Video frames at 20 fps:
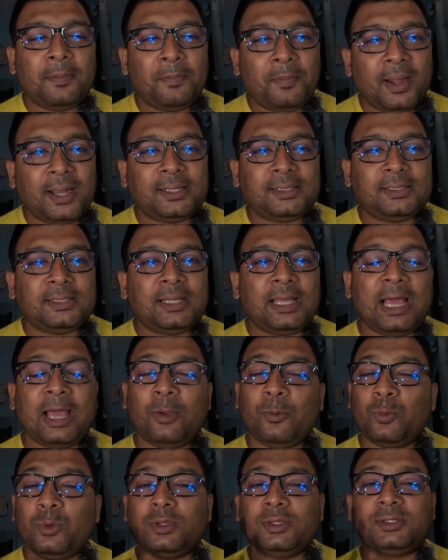but
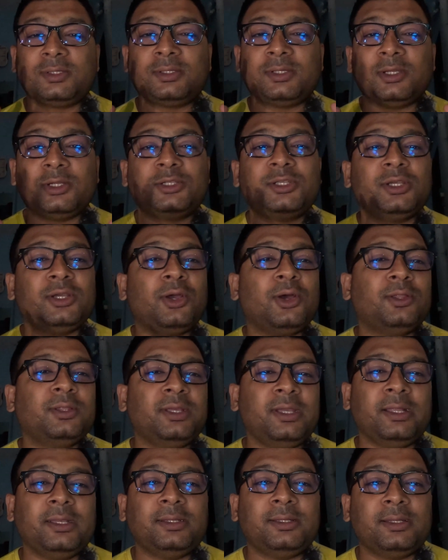I was searching on
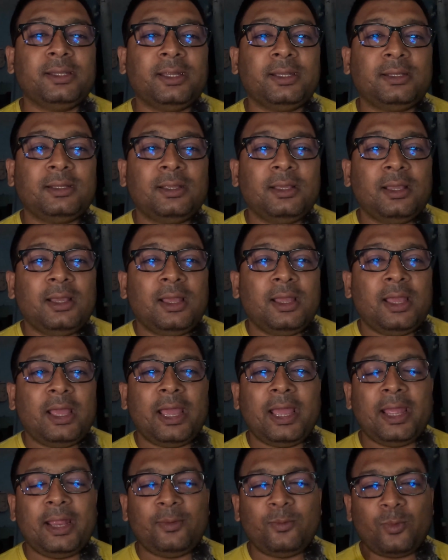the internet
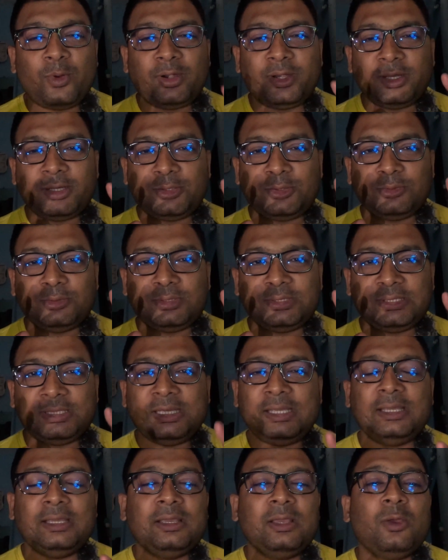and wanted to
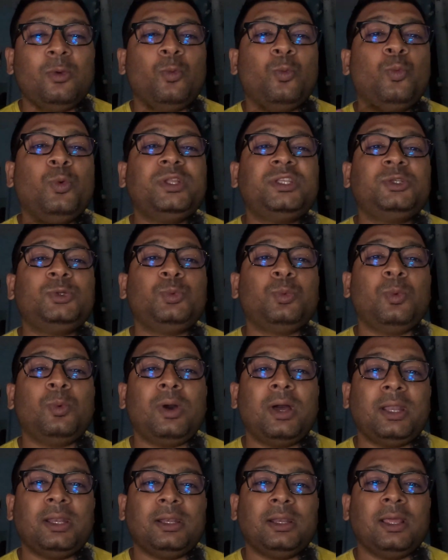see which
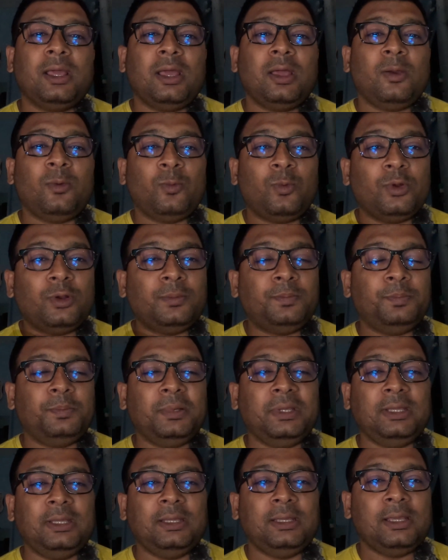one would
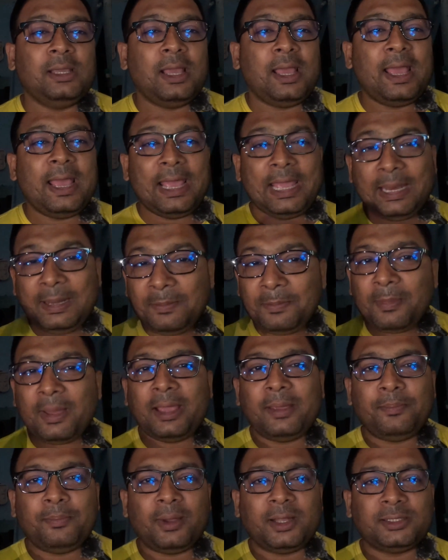be in
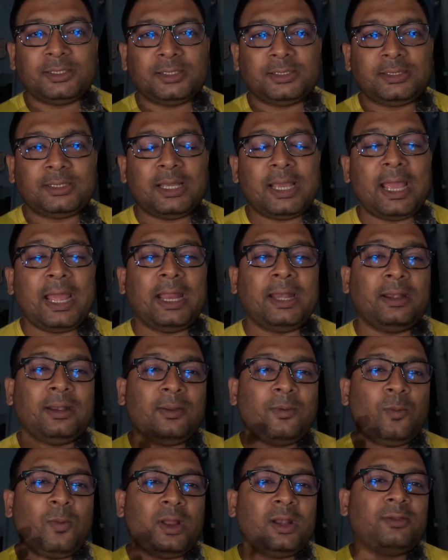my budget and
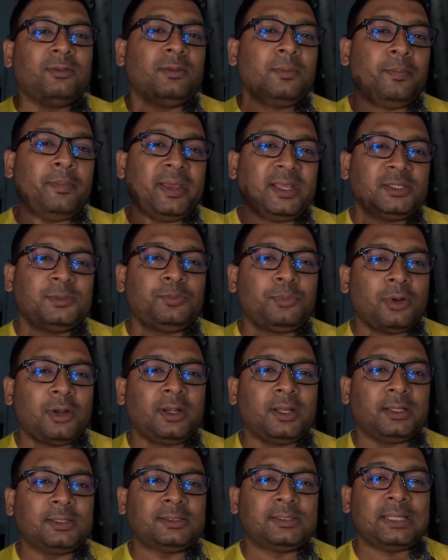one of the best
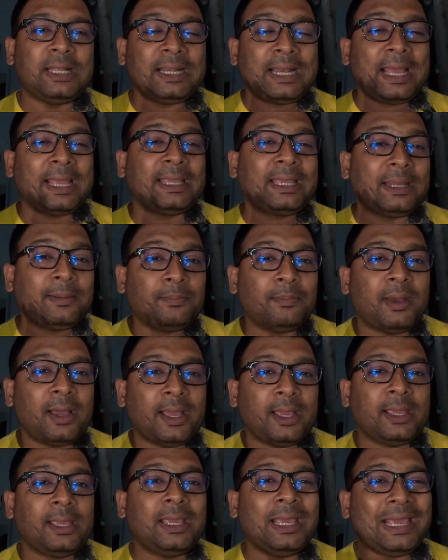products that I can
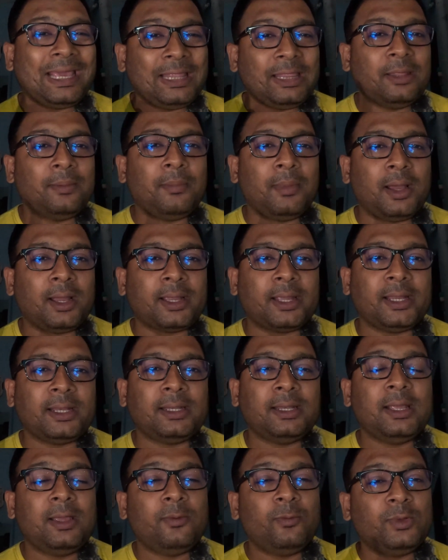buy in the market,
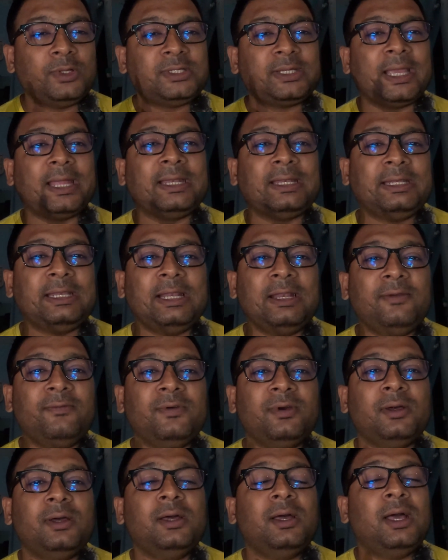which can
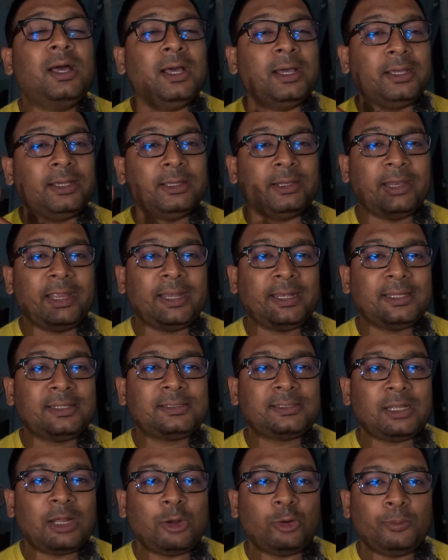deliver a
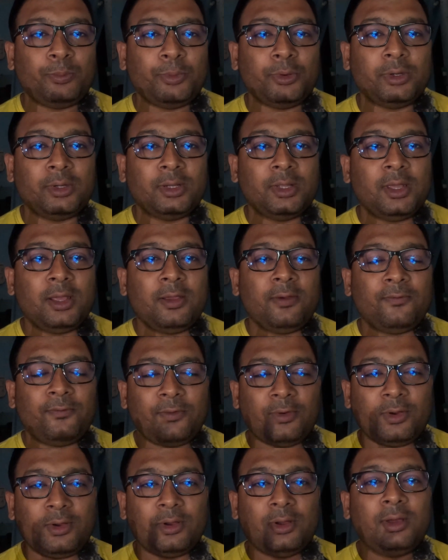greatest output
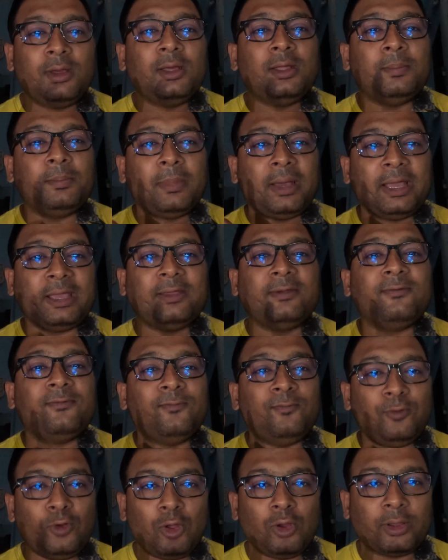for my
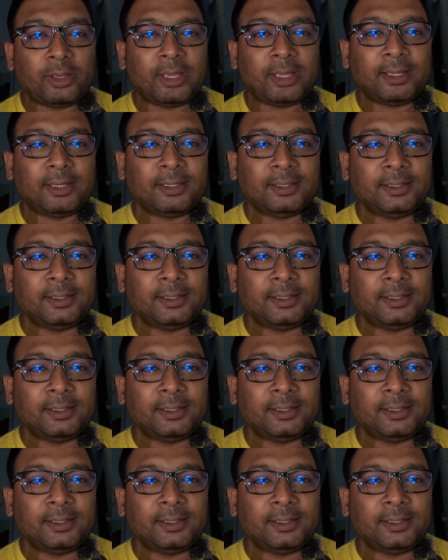vlogging.